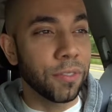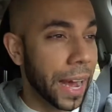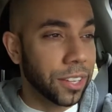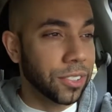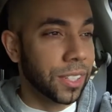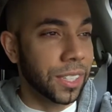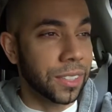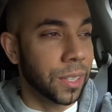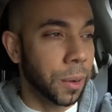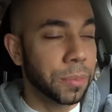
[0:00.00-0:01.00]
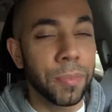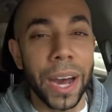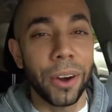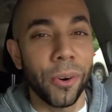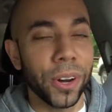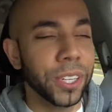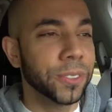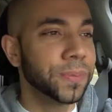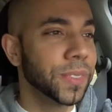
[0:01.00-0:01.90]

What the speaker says: actually dump my oil.